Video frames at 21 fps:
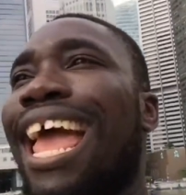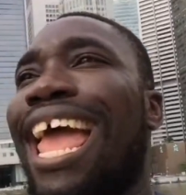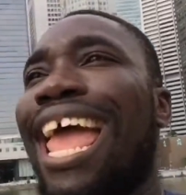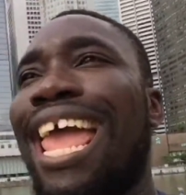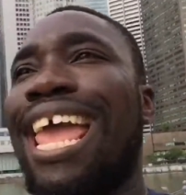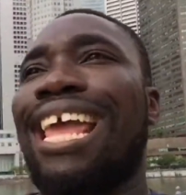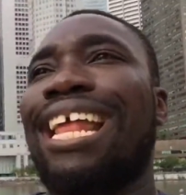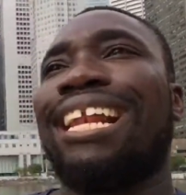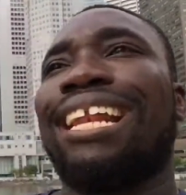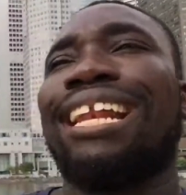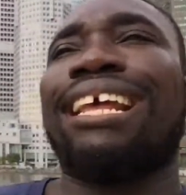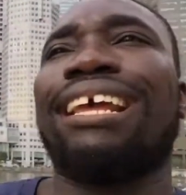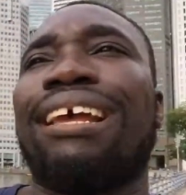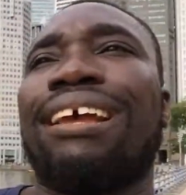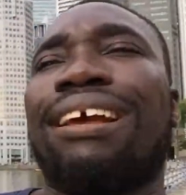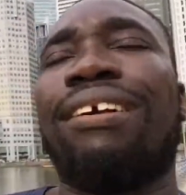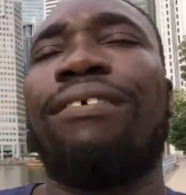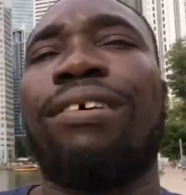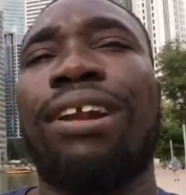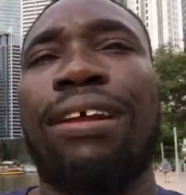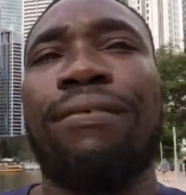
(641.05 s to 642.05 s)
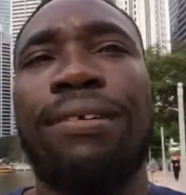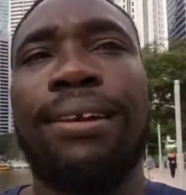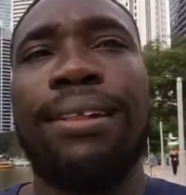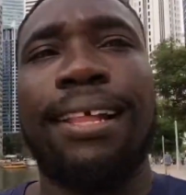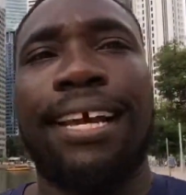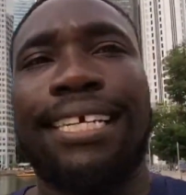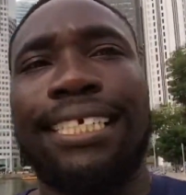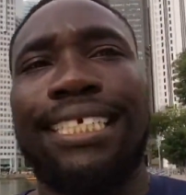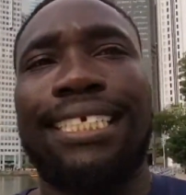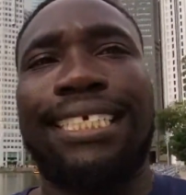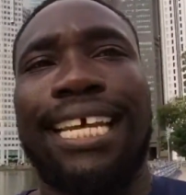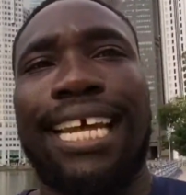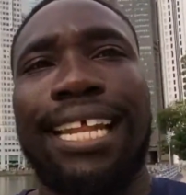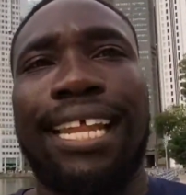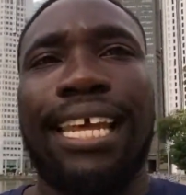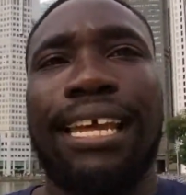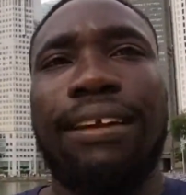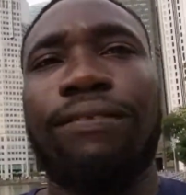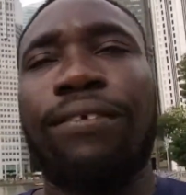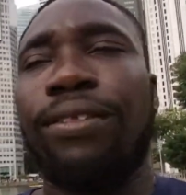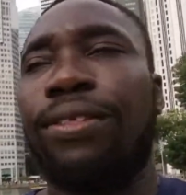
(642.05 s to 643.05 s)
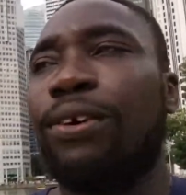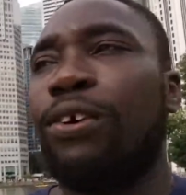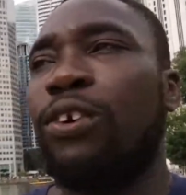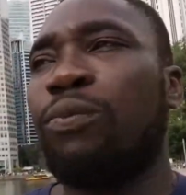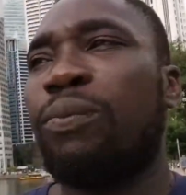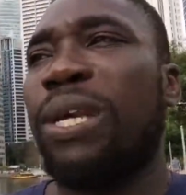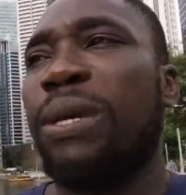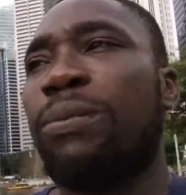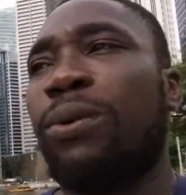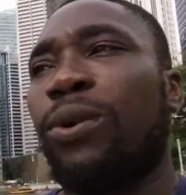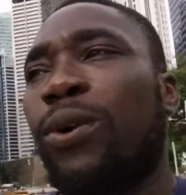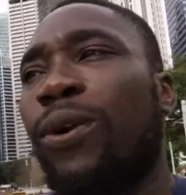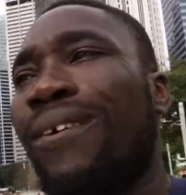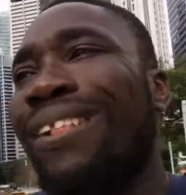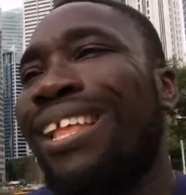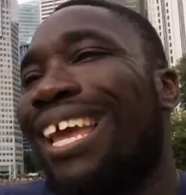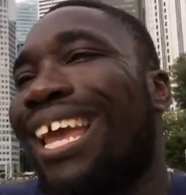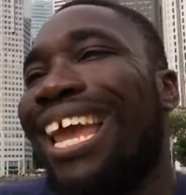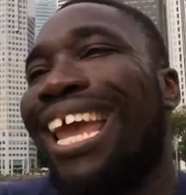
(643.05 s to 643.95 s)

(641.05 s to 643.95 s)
And what I realized is that, like, for those people,